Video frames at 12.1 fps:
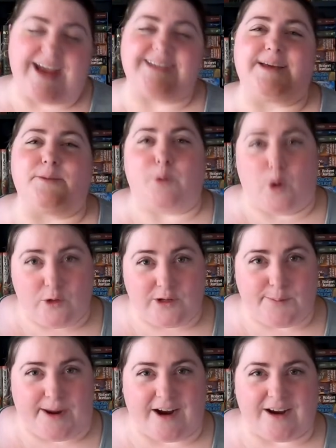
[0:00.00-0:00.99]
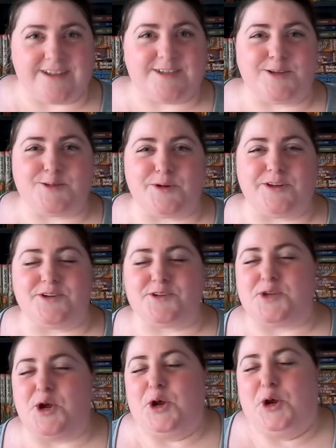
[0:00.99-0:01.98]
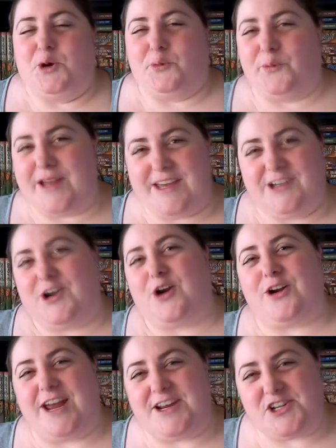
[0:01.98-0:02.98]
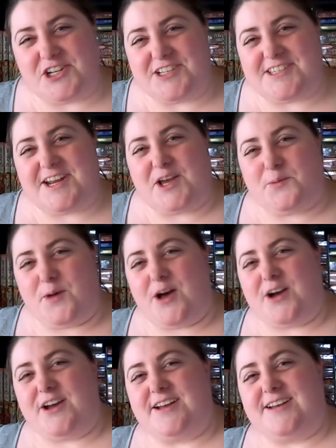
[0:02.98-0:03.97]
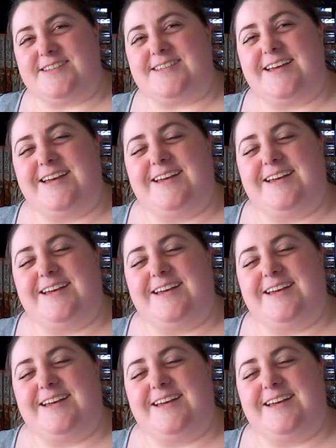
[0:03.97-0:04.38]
as a Polar Bear. So it's one of those reincarnation style mangas,